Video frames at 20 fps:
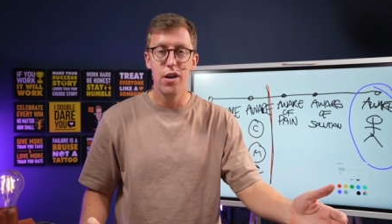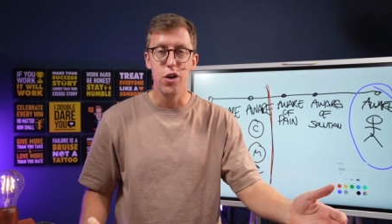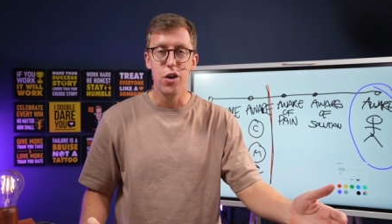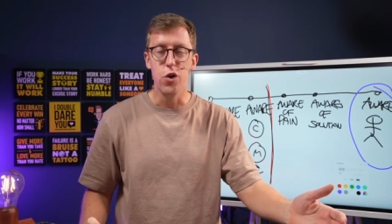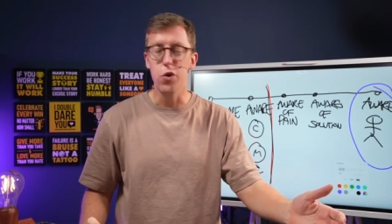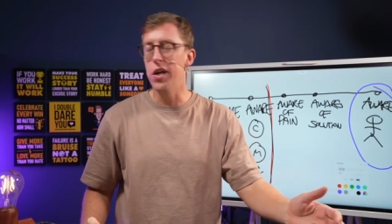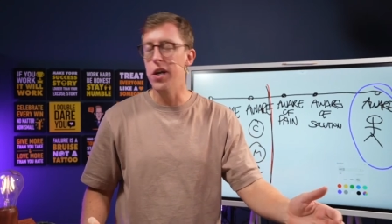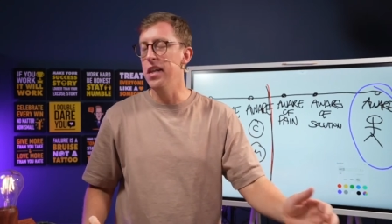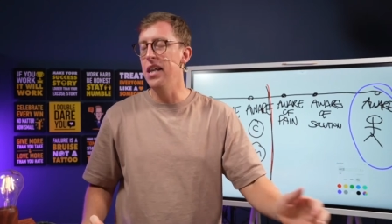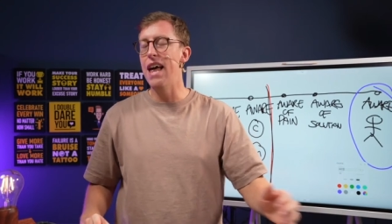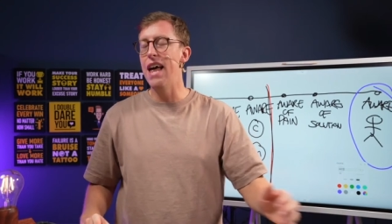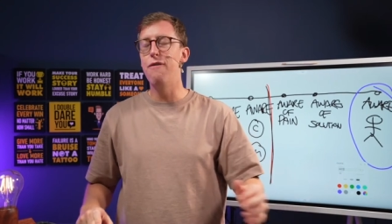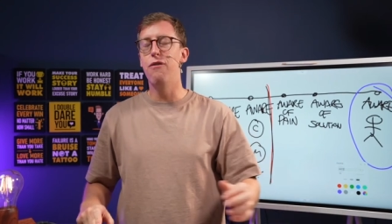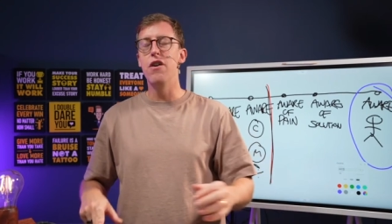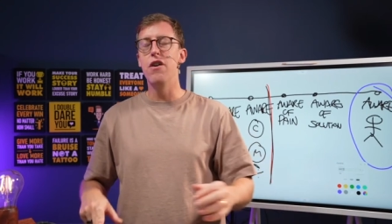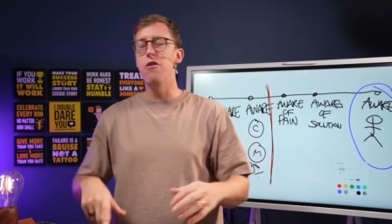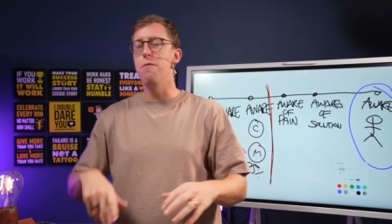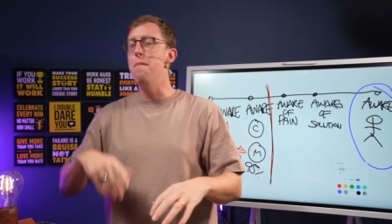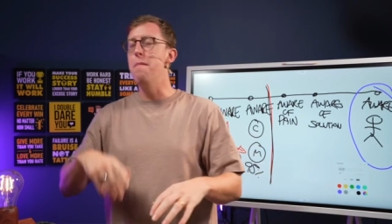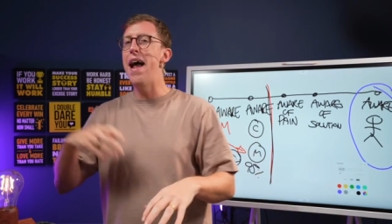You can
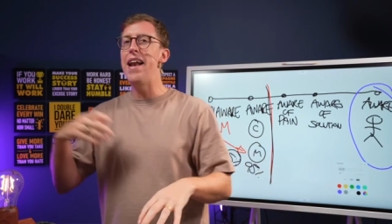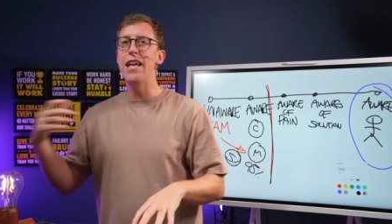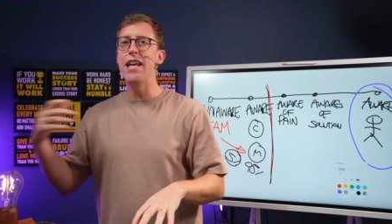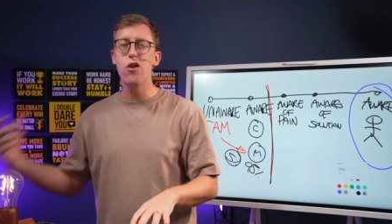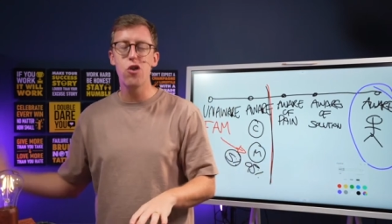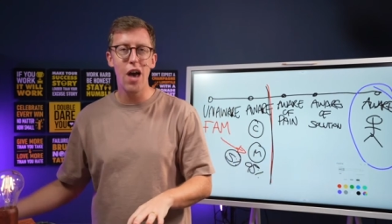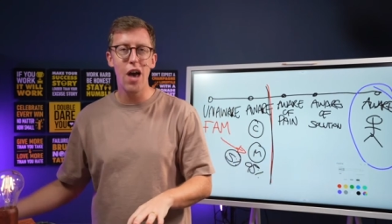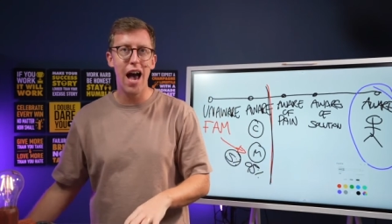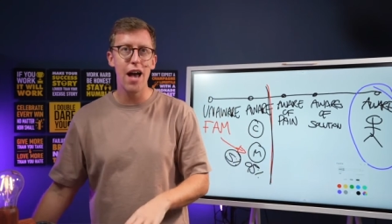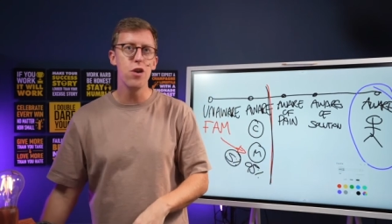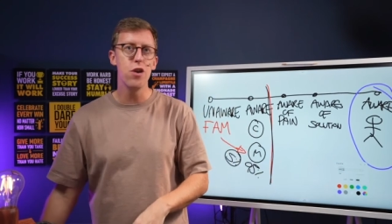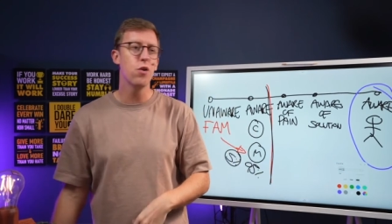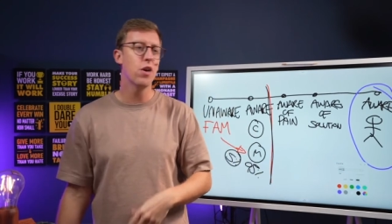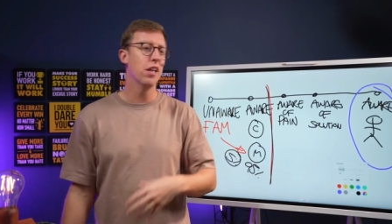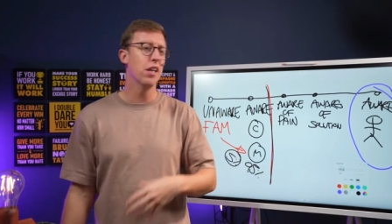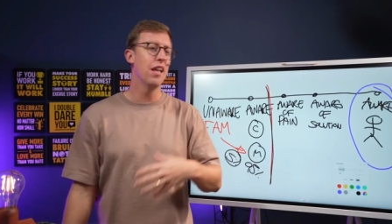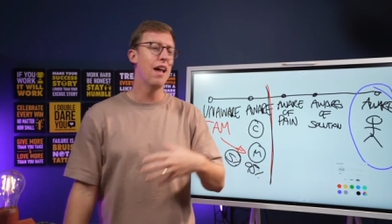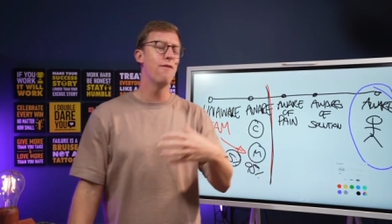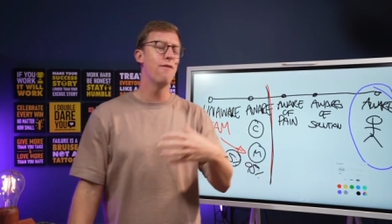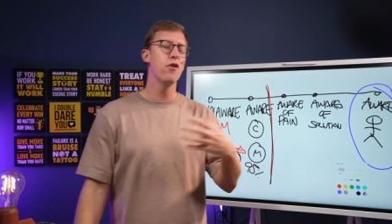leverage ManyChat, you
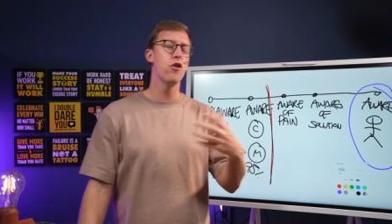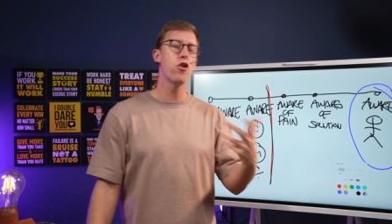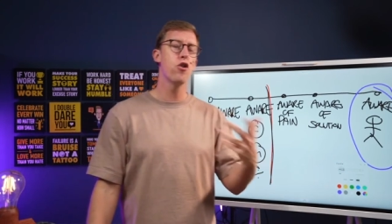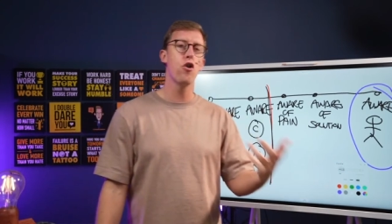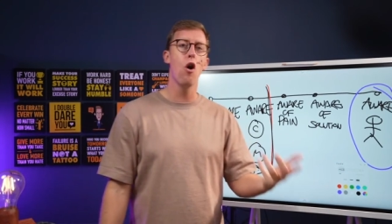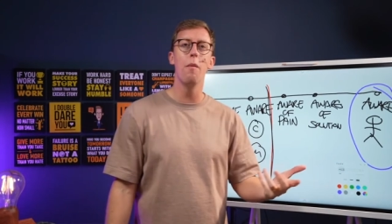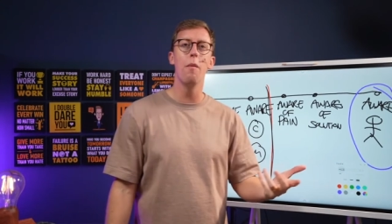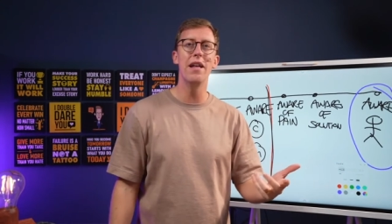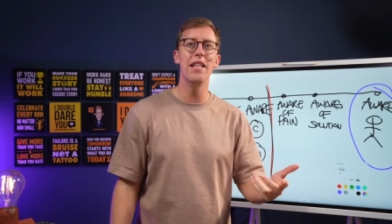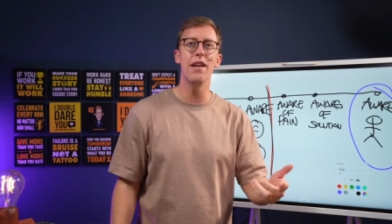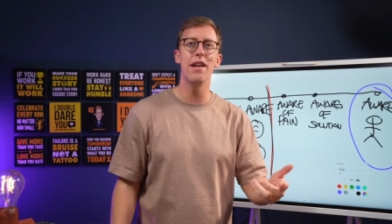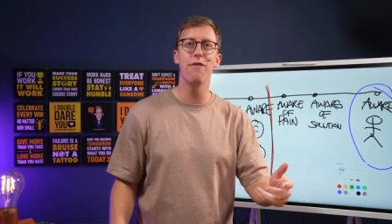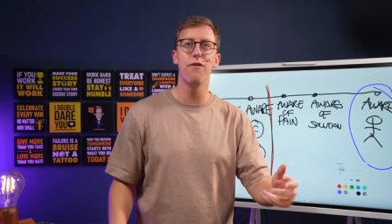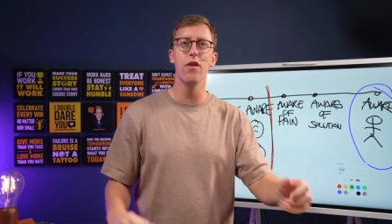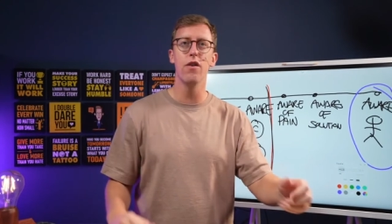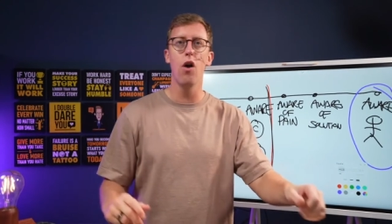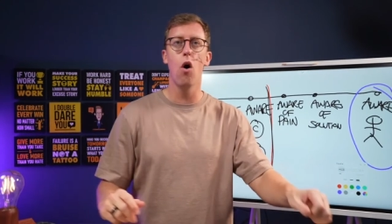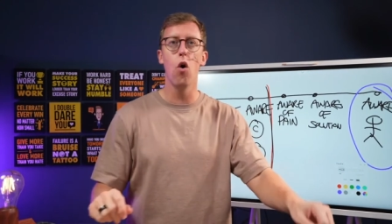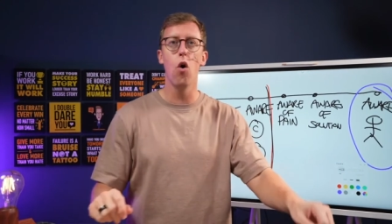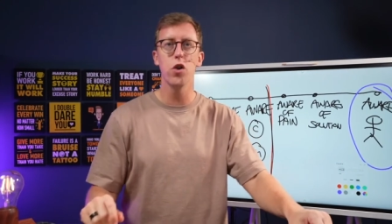can leverage so many
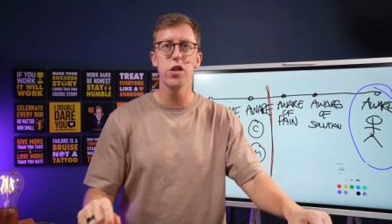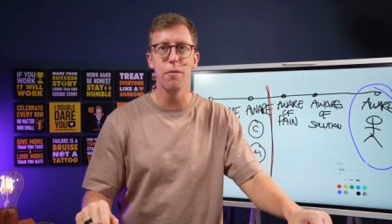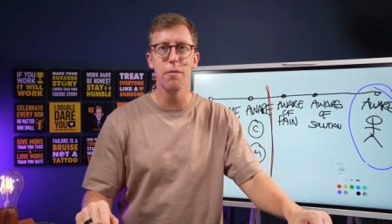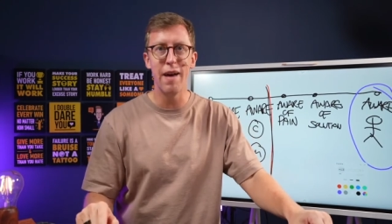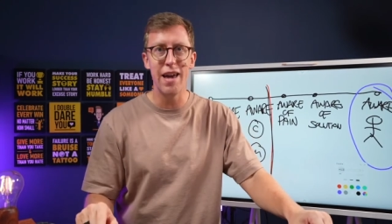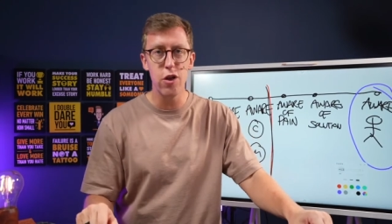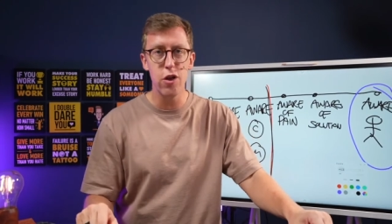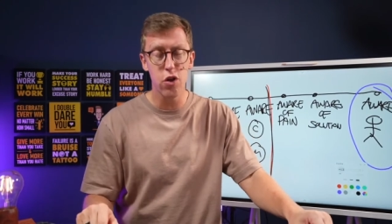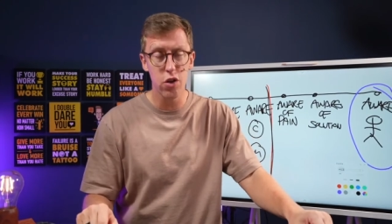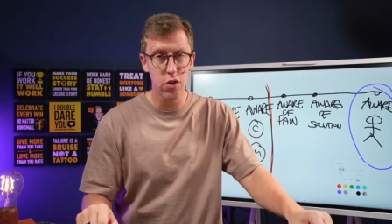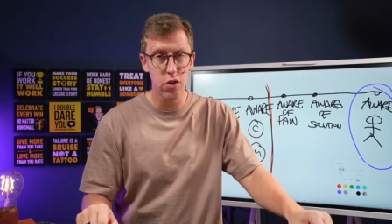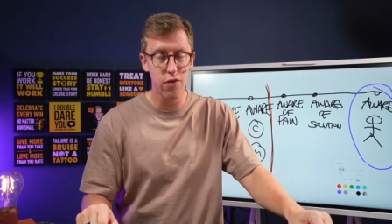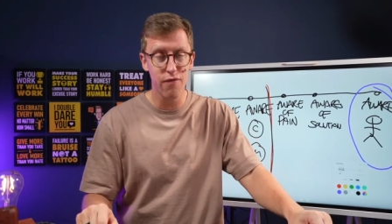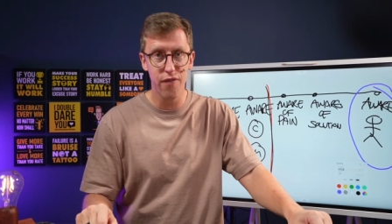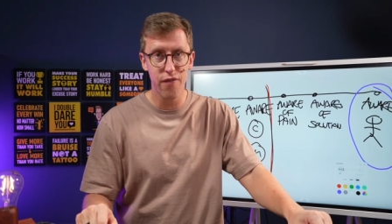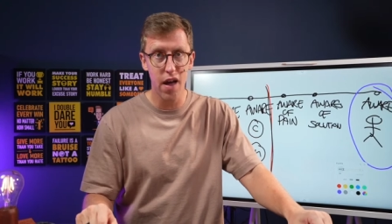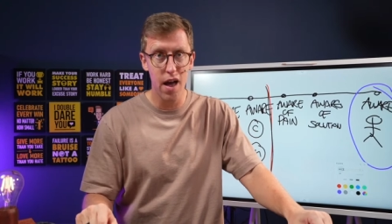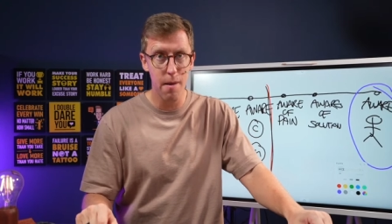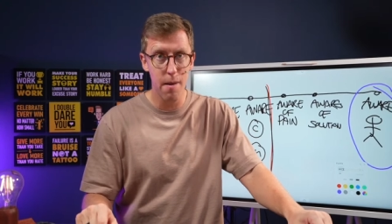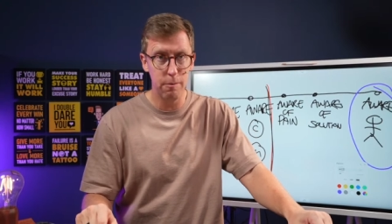different automation
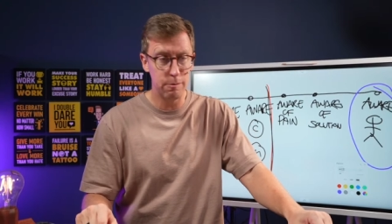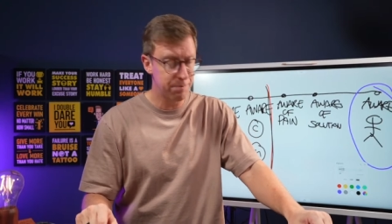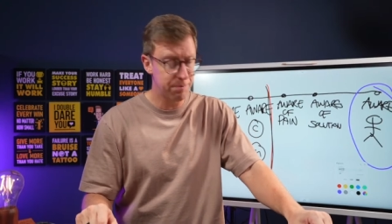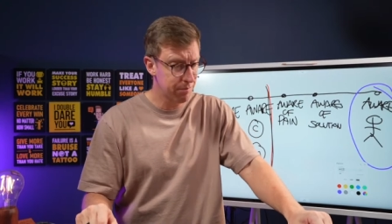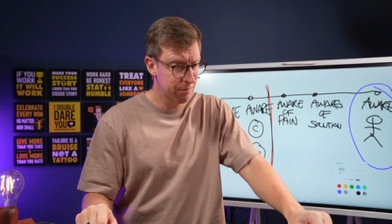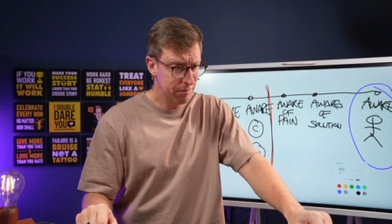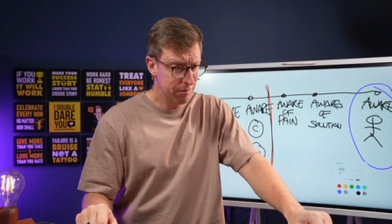um,